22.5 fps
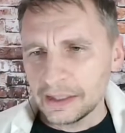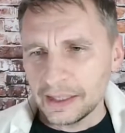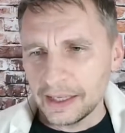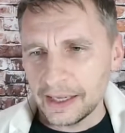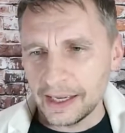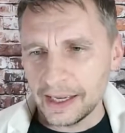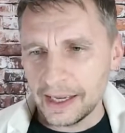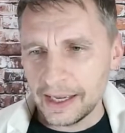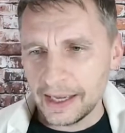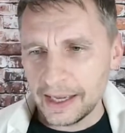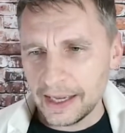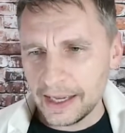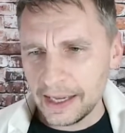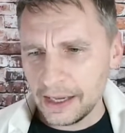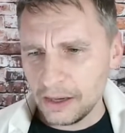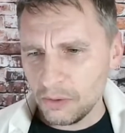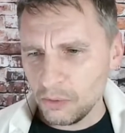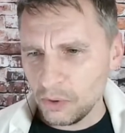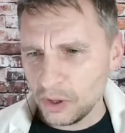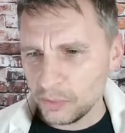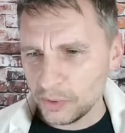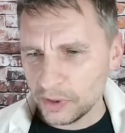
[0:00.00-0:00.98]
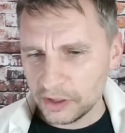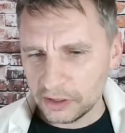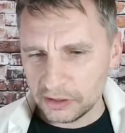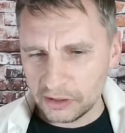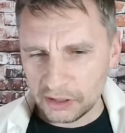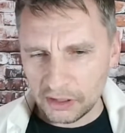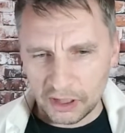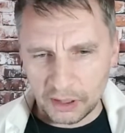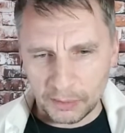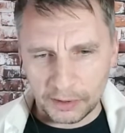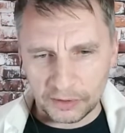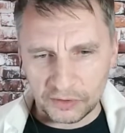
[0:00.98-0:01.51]
What are we gonna
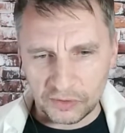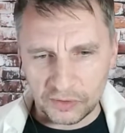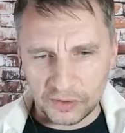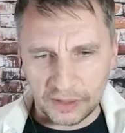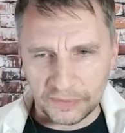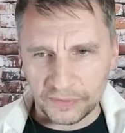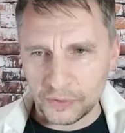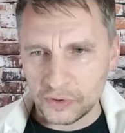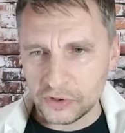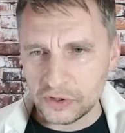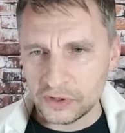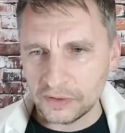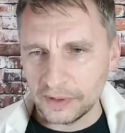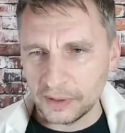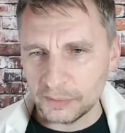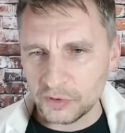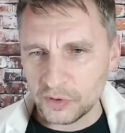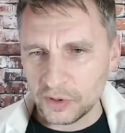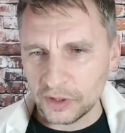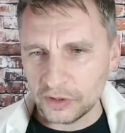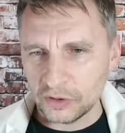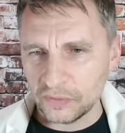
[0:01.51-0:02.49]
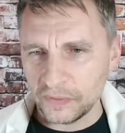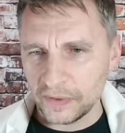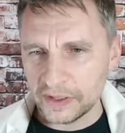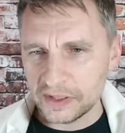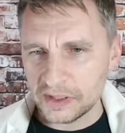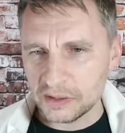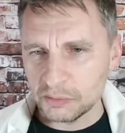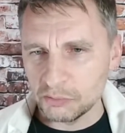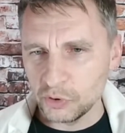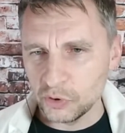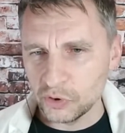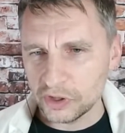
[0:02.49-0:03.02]
talk about today? First of all, I'm trying to find
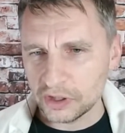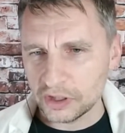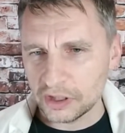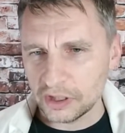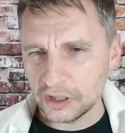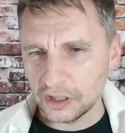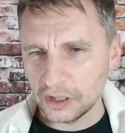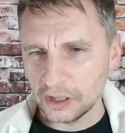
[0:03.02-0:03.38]
some music here.